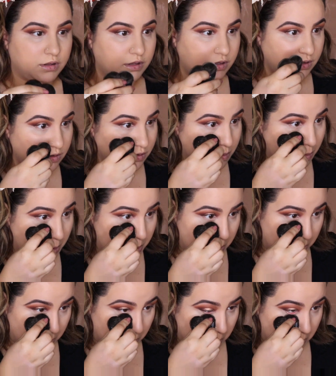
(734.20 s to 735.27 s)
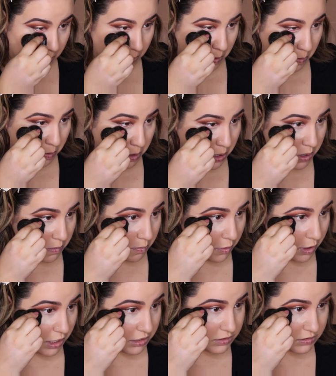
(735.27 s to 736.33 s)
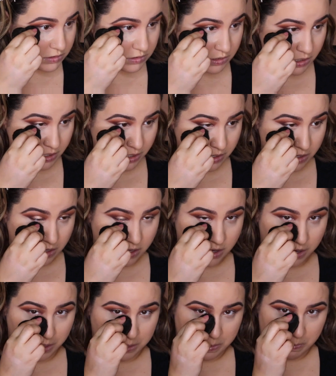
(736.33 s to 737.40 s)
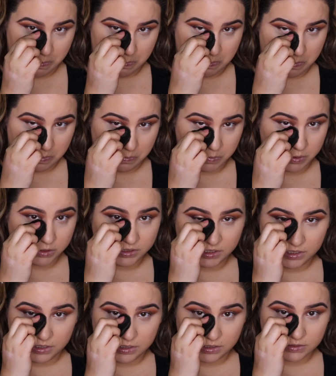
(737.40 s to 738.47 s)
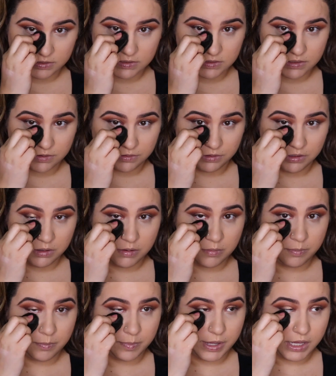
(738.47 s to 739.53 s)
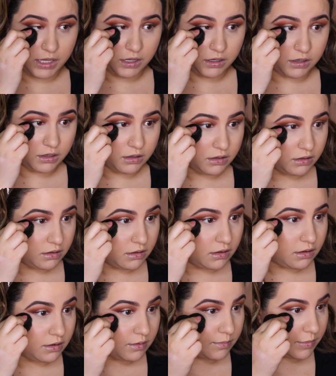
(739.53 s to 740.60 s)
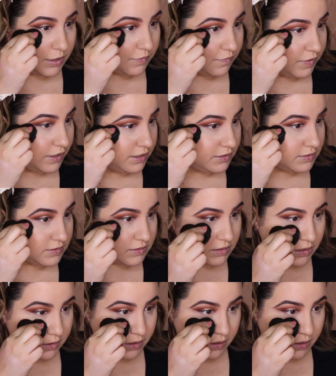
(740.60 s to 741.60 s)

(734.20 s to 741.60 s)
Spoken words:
And we're just going to go in and press. I don't really necessarily bake my face.